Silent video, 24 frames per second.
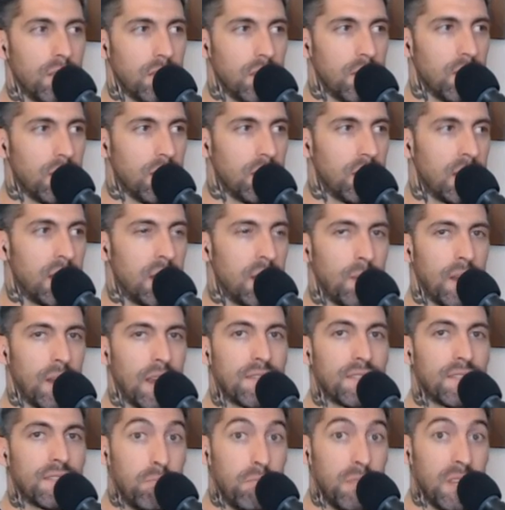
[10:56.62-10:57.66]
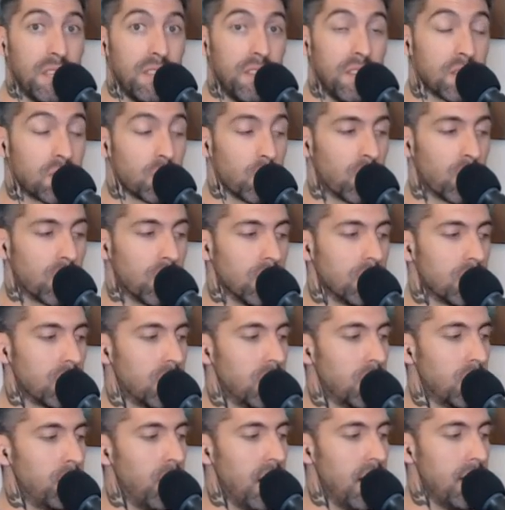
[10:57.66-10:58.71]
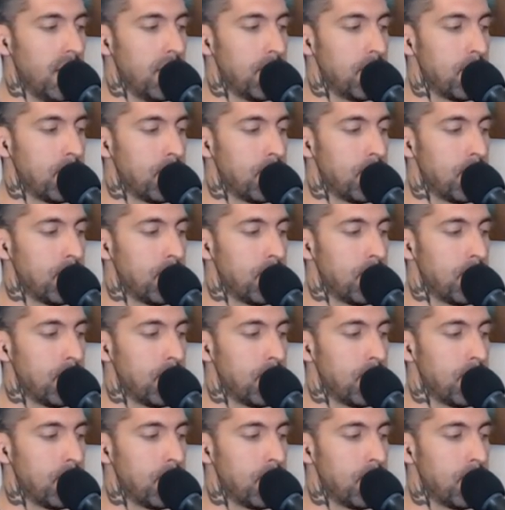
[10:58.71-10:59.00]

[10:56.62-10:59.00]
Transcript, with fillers: uh, that he would have to bid this world goodbye.